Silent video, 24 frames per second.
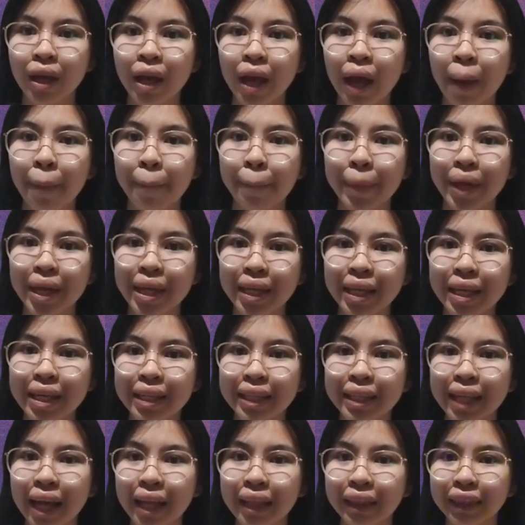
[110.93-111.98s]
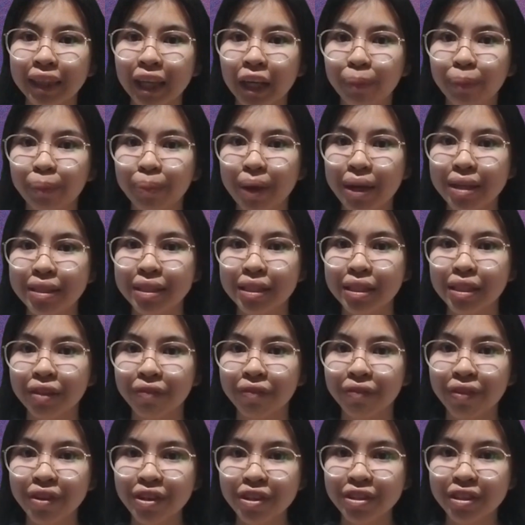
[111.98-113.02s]
making the entire process
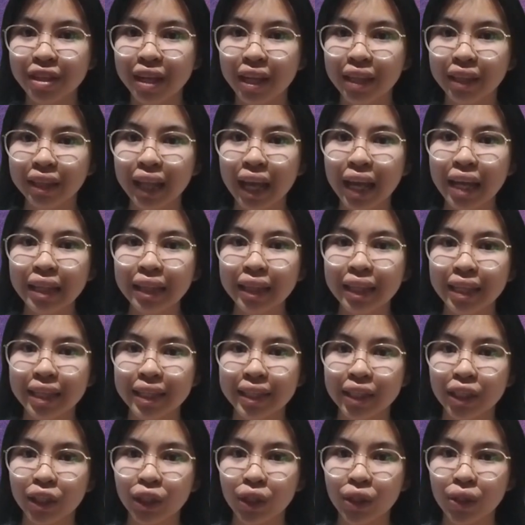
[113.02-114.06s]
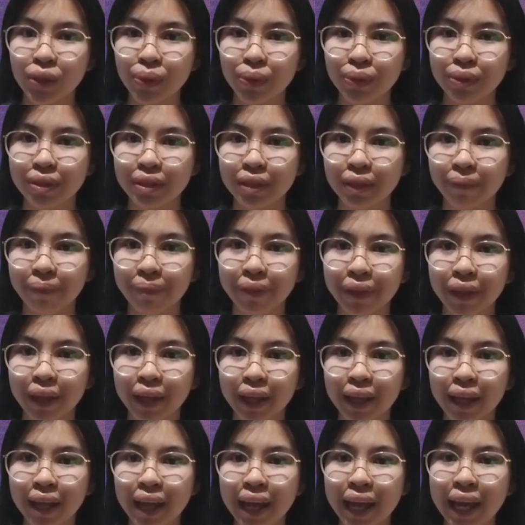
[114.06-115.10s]
efficient and easy to use.
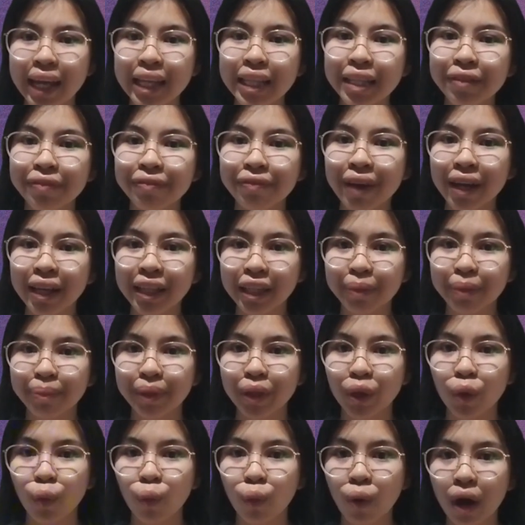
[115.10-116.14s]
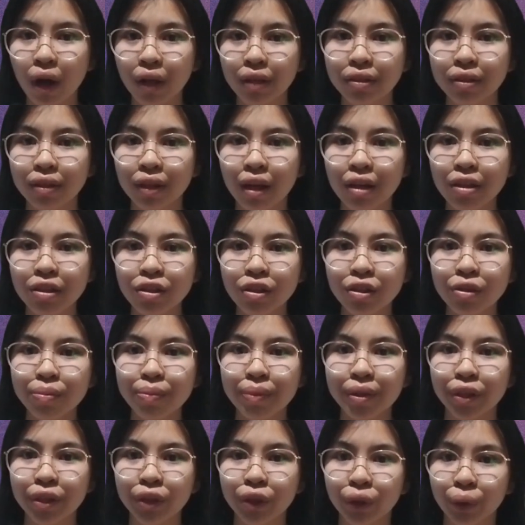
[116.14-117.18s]
It effectively walks
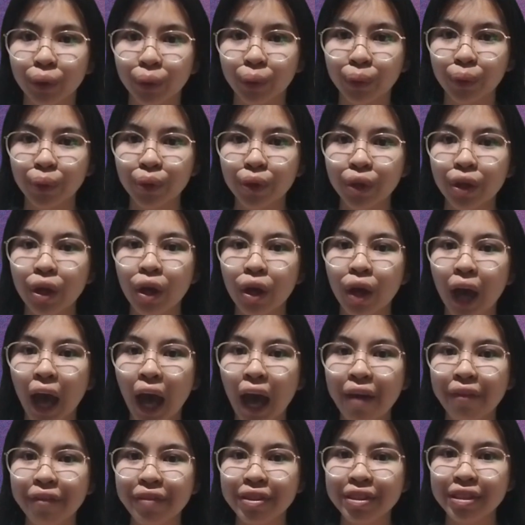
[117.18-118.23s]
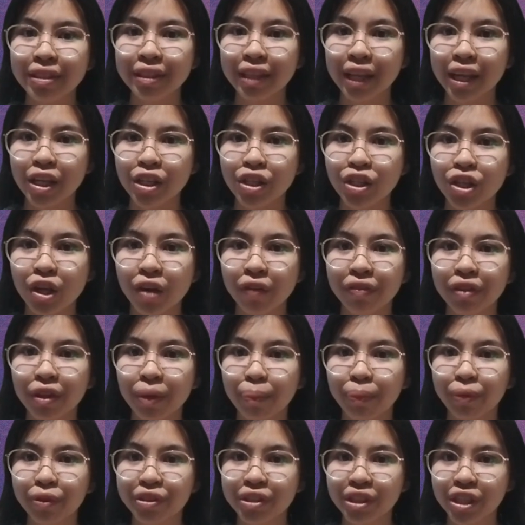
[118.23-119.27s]
customer through every stage of the
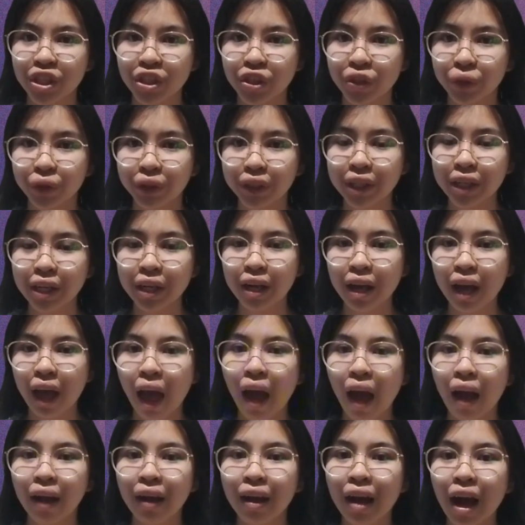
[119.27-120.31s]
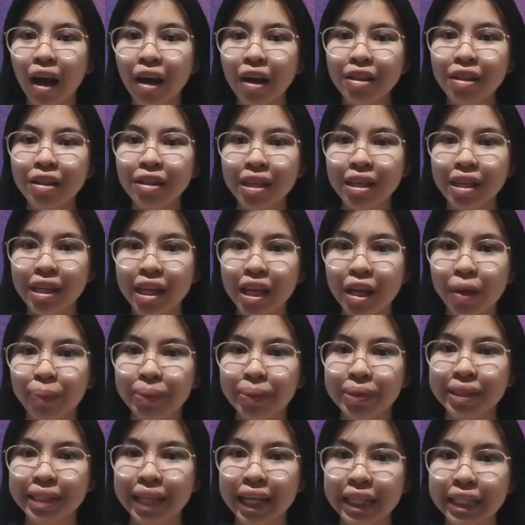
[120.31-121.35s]
procedure, guaranteeing
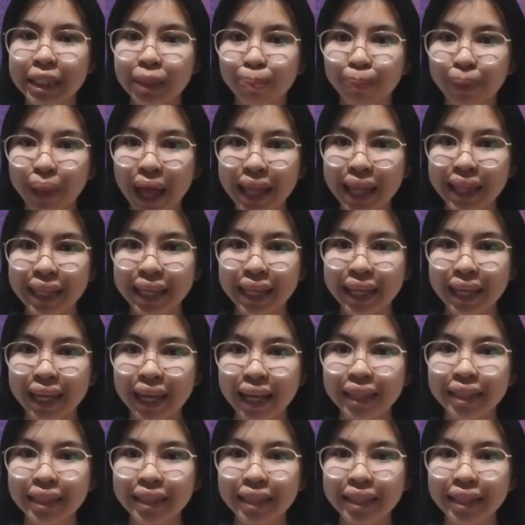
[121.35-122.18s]
precise planning and